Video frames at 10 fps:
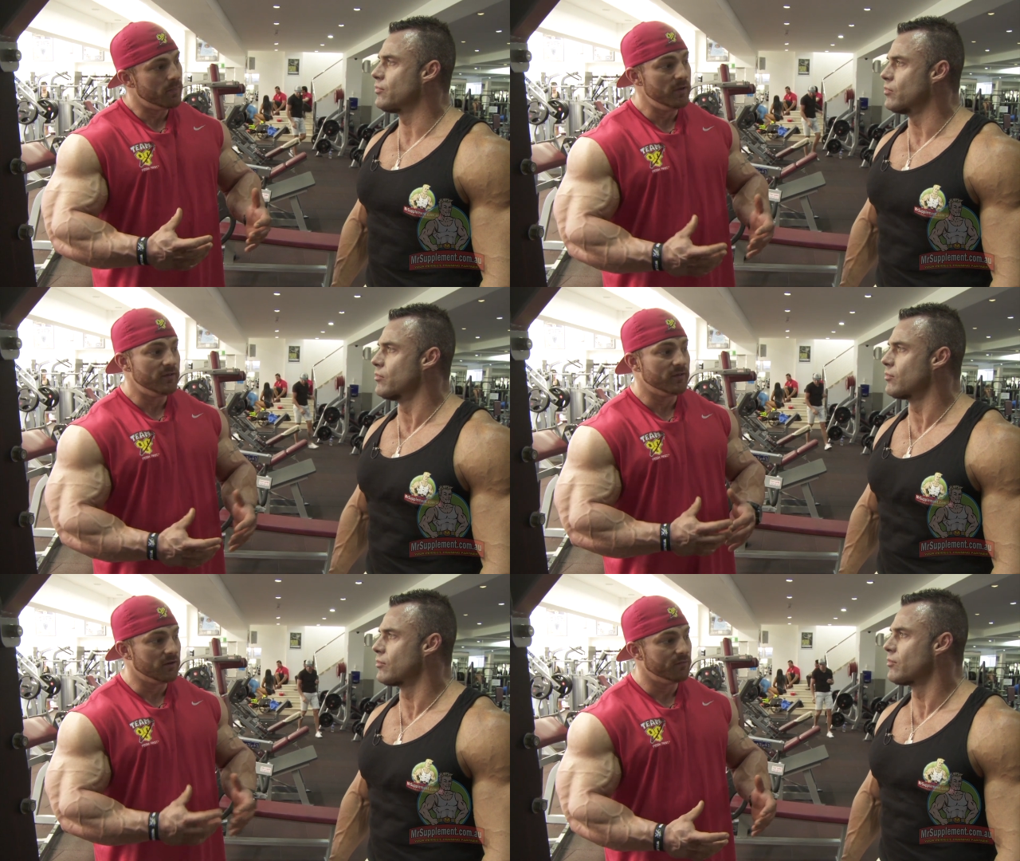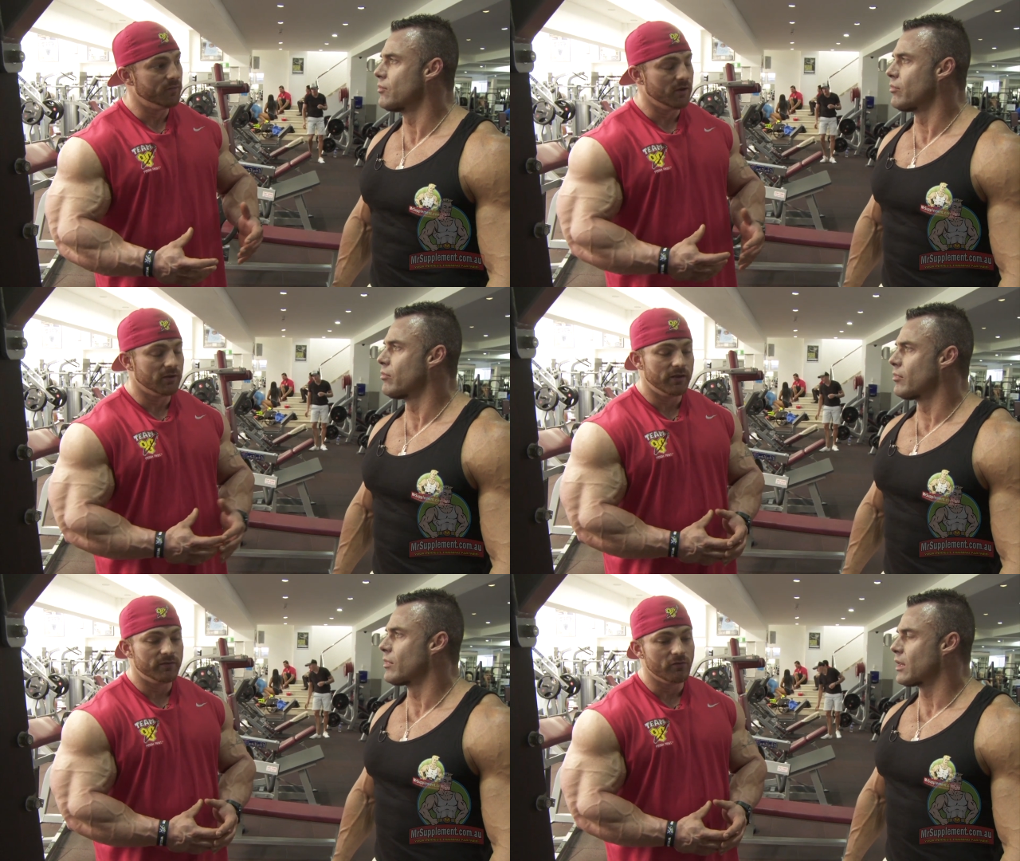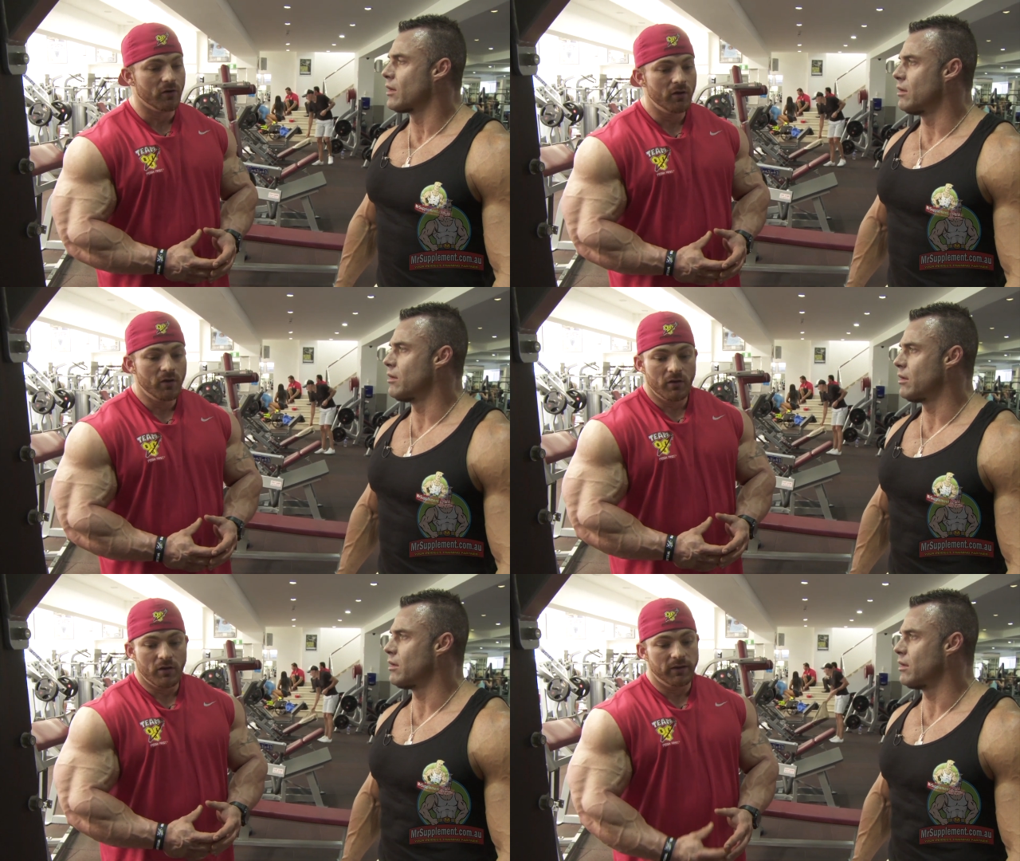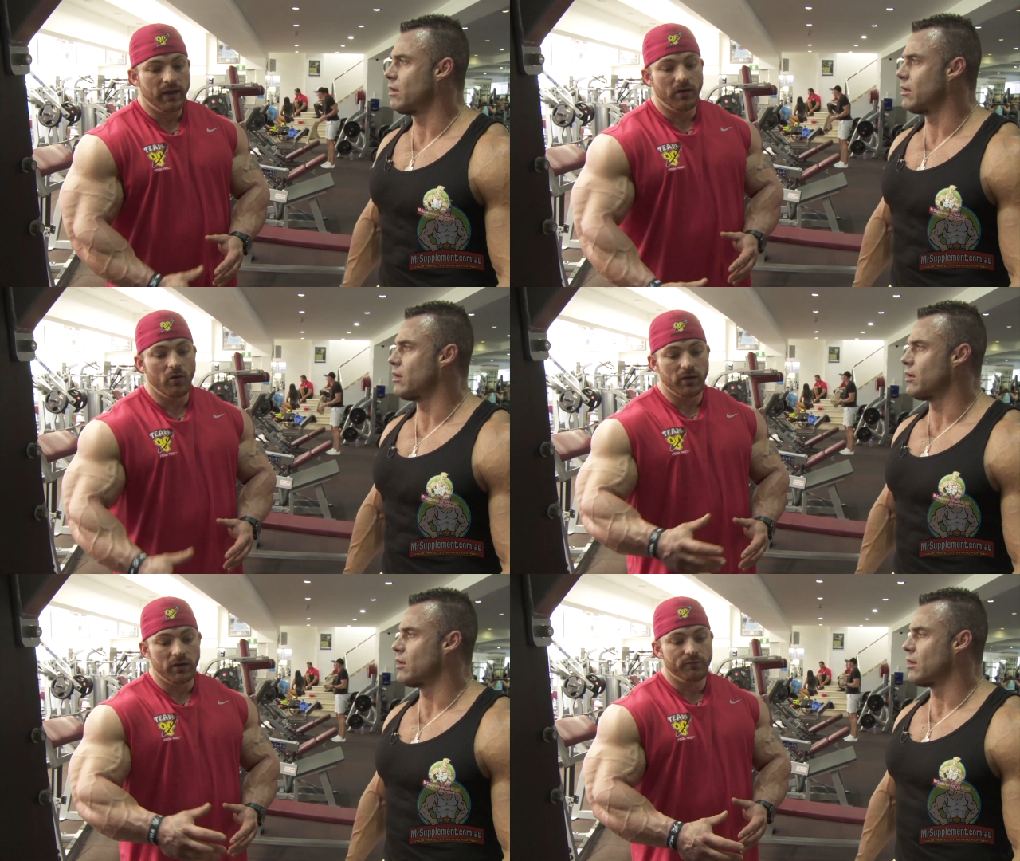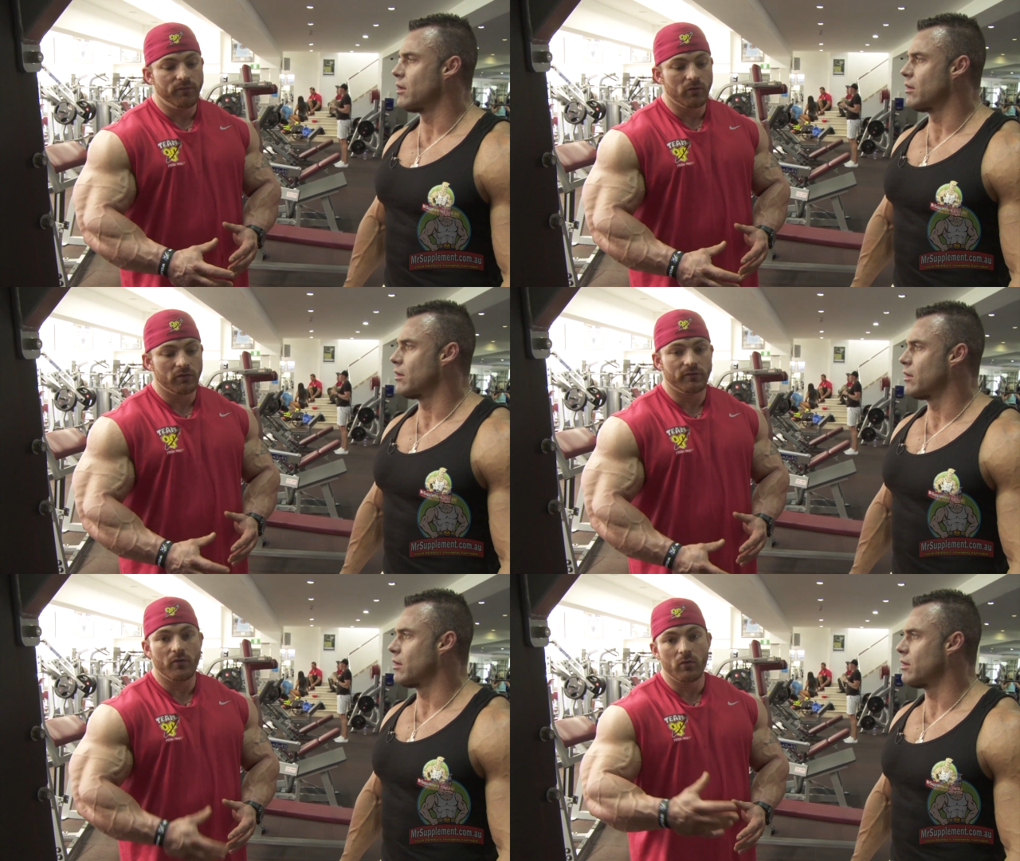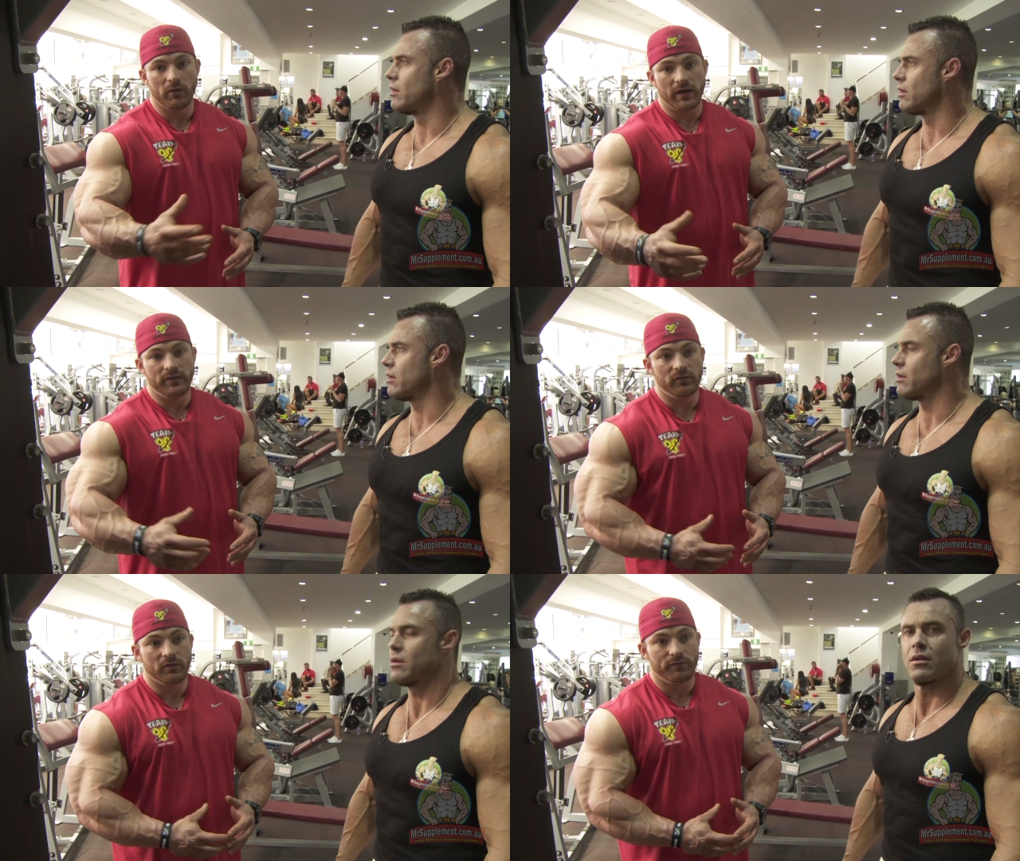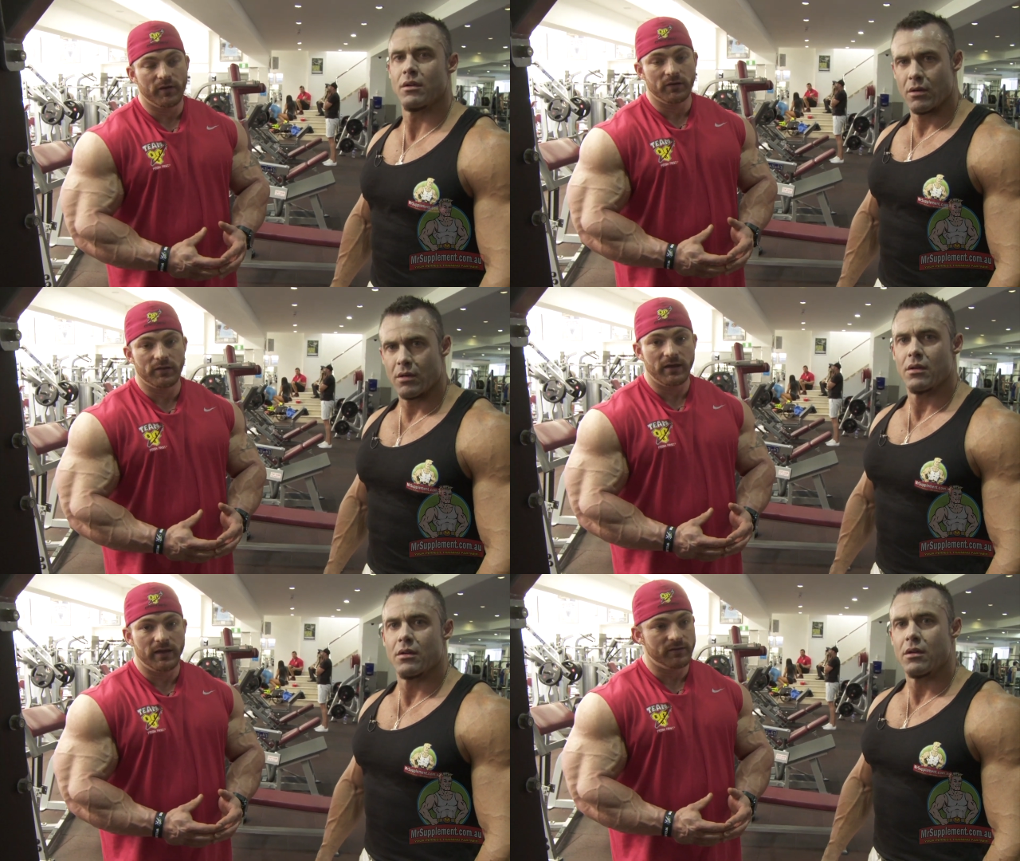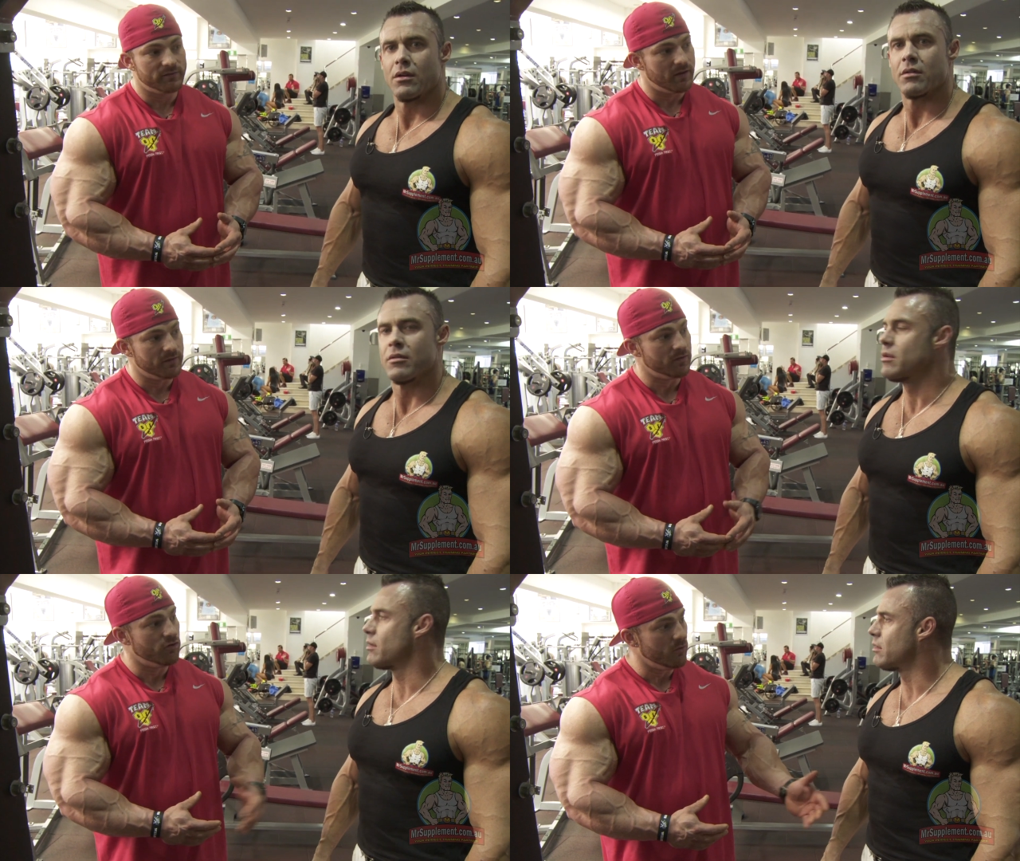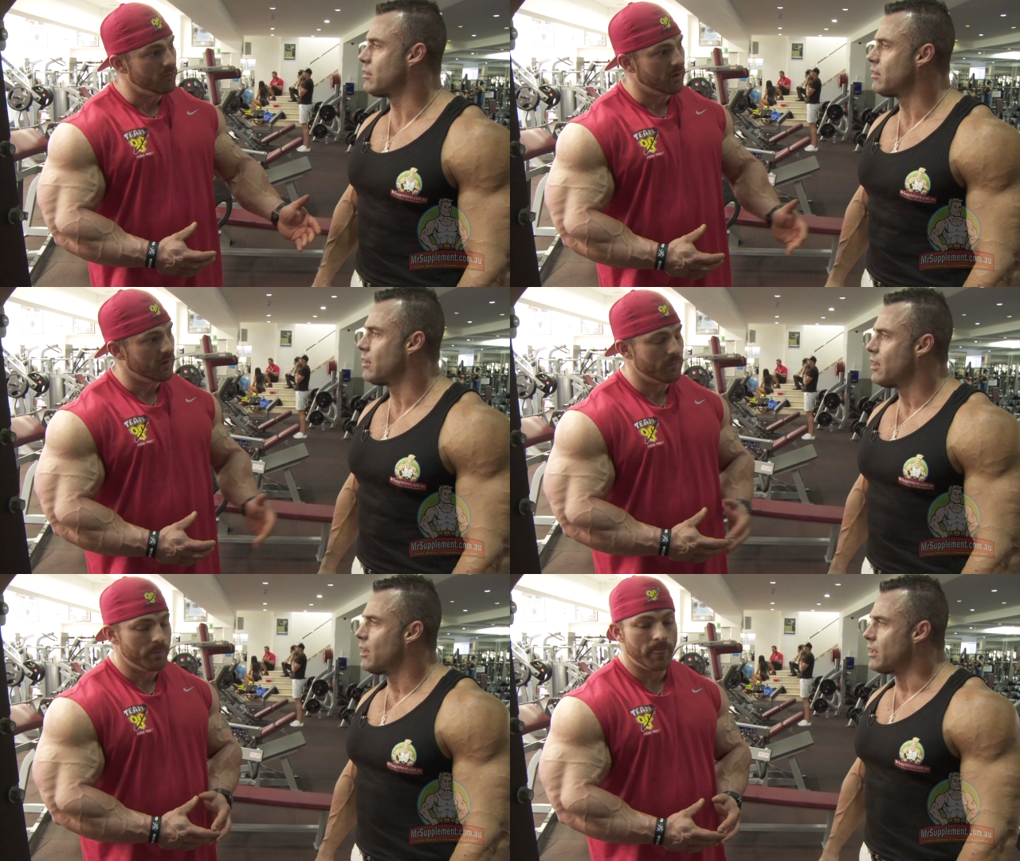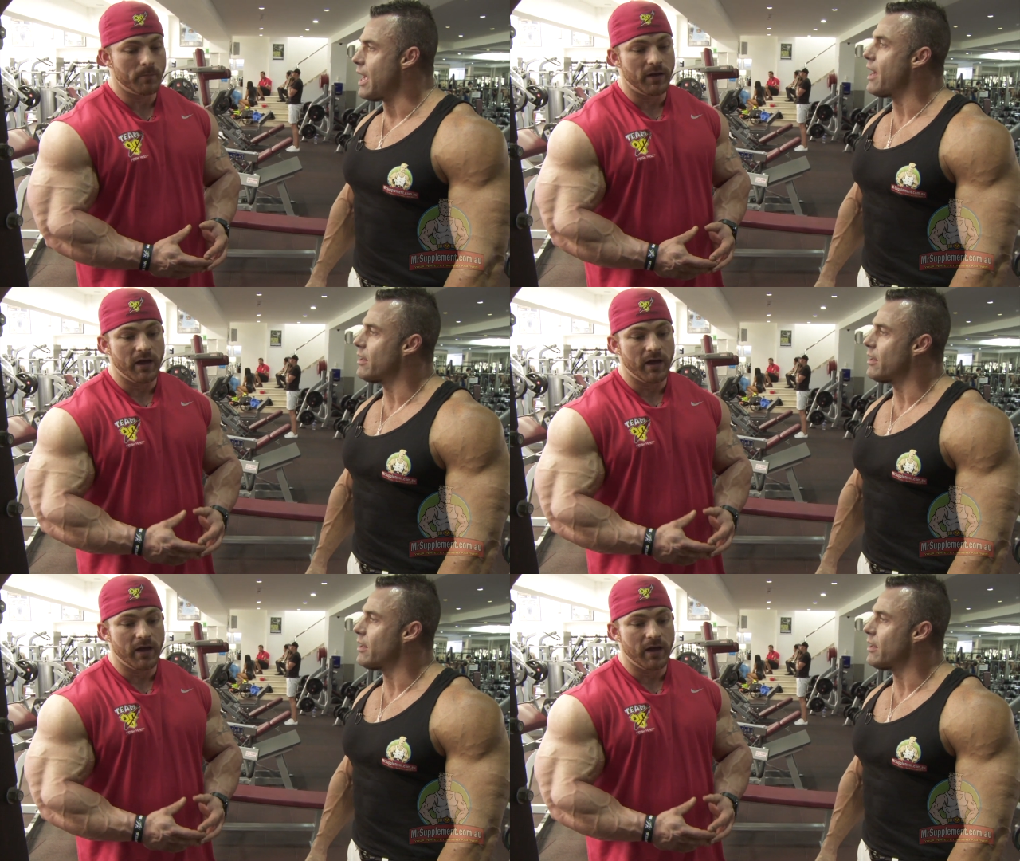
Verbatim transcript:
Speaker 1: me significantly. So again, looking at photos of old guys you can find on the net as a, as a junior, yes.